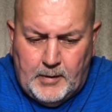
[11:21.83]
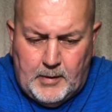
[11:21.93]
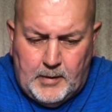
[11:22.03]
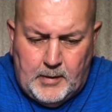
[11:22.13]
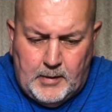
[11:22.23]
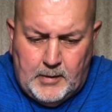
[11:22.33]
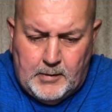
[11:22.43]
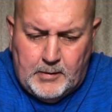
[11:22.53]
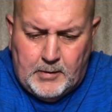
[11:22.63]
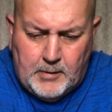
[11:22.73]
And
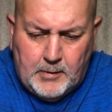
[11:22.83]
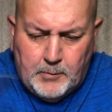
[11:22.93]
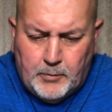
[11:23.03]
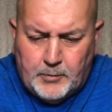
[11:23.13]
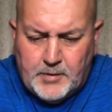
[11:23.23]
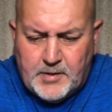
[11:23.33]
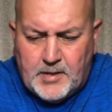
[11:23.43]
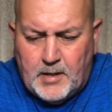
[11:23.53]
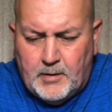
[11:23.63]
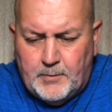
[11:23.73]
pull this
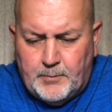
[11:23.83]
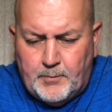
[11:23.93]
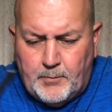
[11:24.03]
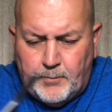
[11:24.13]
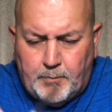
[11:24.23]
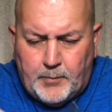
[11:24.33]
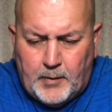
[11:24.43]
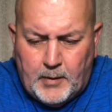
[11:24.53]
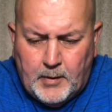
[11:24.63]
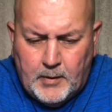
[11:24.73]
out.
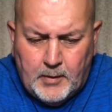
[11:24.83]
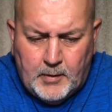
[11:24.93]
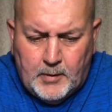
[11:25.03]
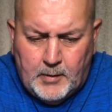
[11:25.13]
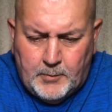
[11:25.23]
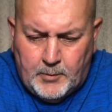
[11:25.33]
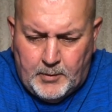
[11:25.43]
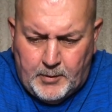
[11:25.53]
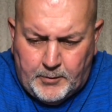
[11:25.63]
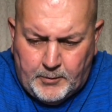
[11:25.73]
Go ahead
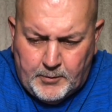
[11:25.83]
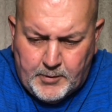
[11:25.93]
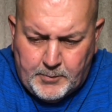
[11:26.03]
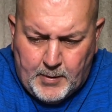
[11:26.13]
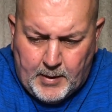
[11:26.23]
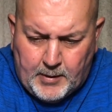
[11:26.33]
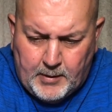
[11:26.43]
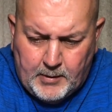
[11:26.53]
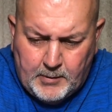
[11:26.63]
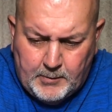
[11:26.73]
and throw this back
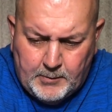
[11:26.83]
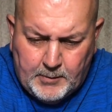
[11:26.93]
in.